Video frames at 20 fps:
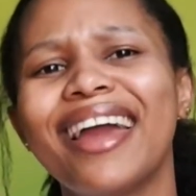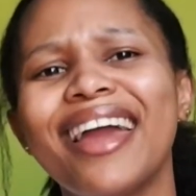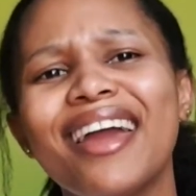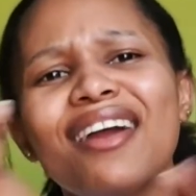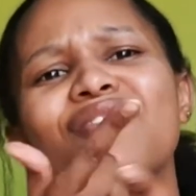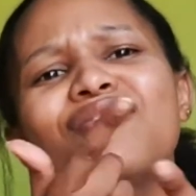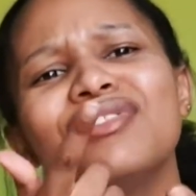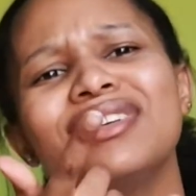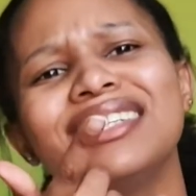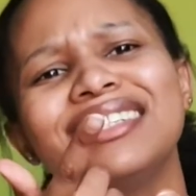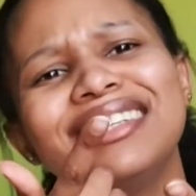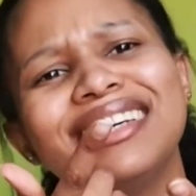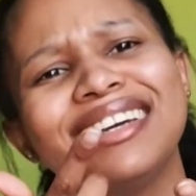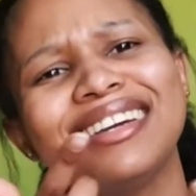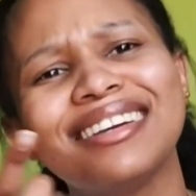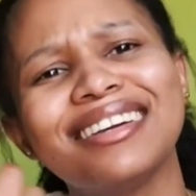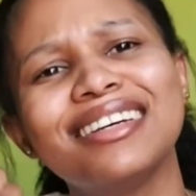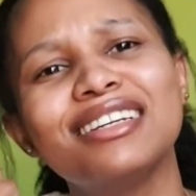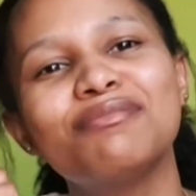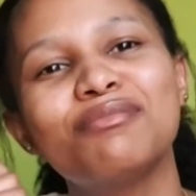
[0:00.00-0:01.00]

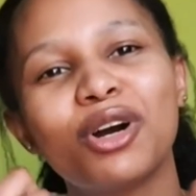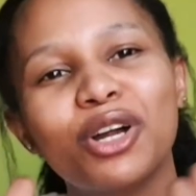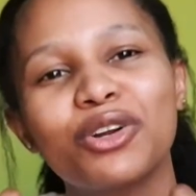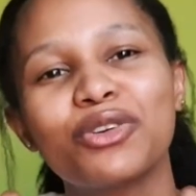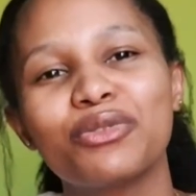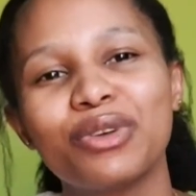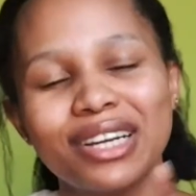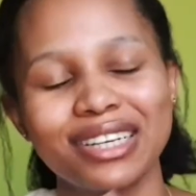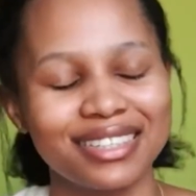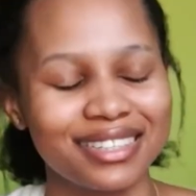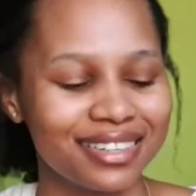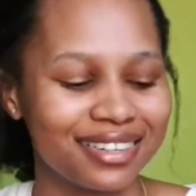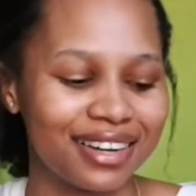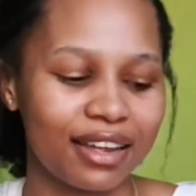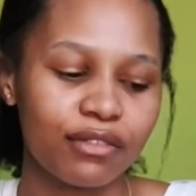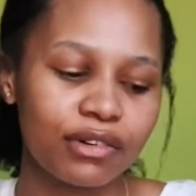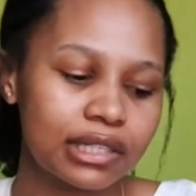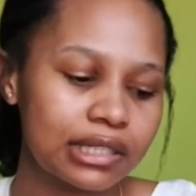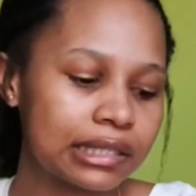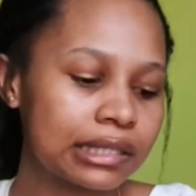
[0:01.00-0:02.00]
everything in moderation,
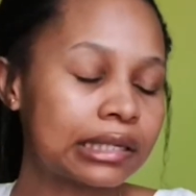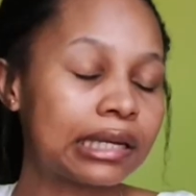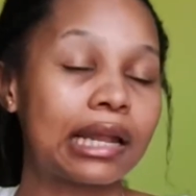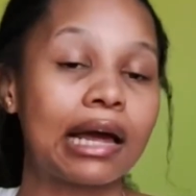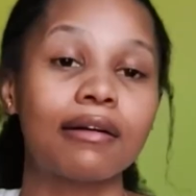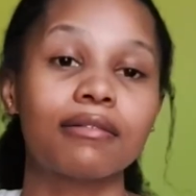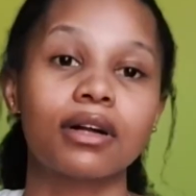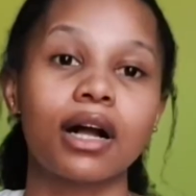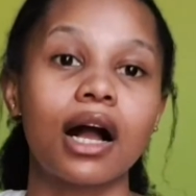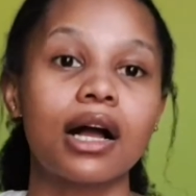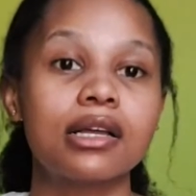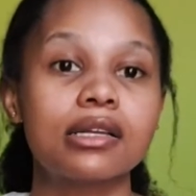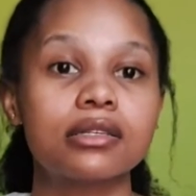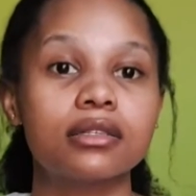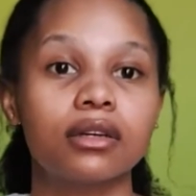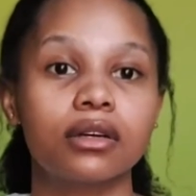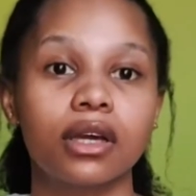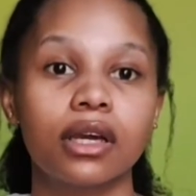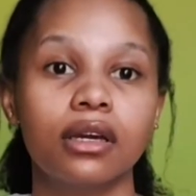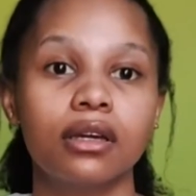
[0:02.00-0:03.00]
everything in life, guys,
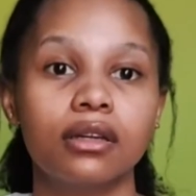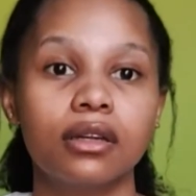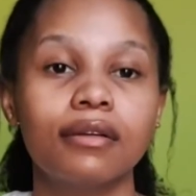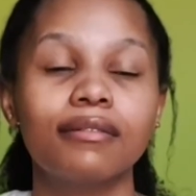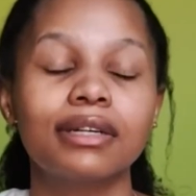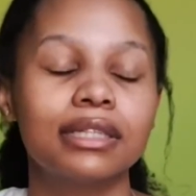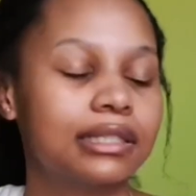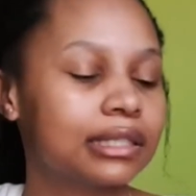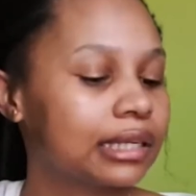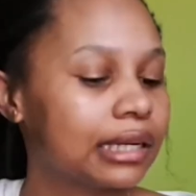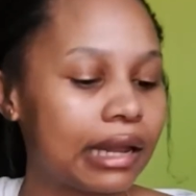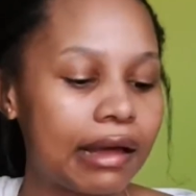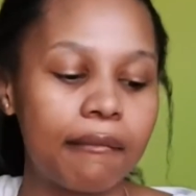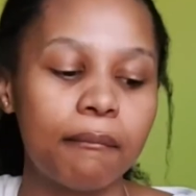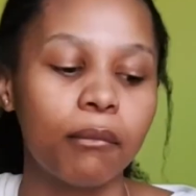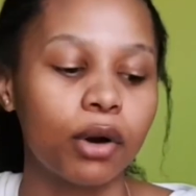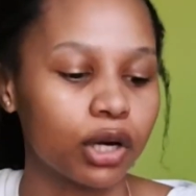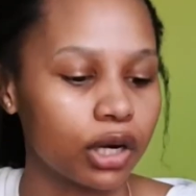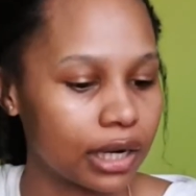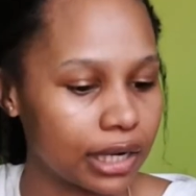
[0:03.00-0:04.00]
okay? Everything in life,
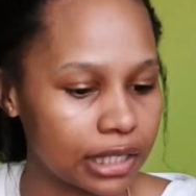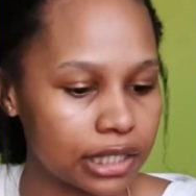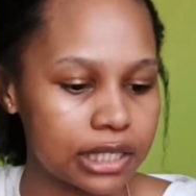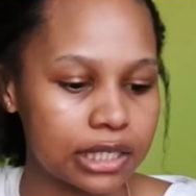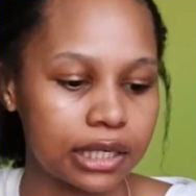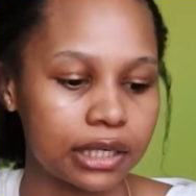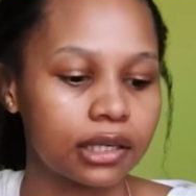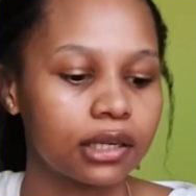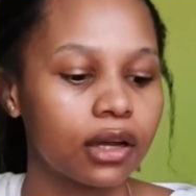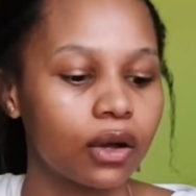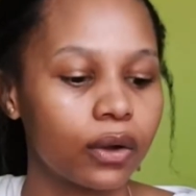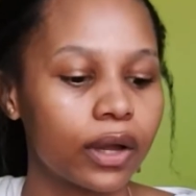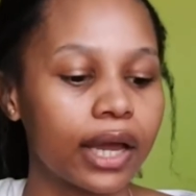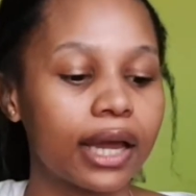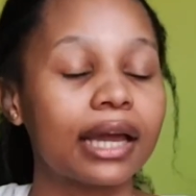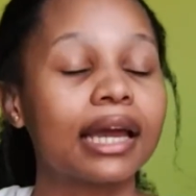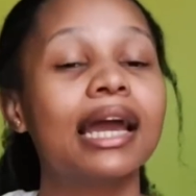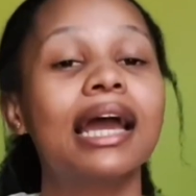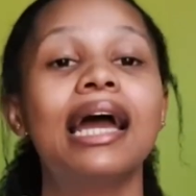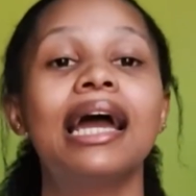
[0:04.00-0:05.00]
moderation,
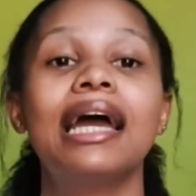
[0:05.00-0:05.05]
okay?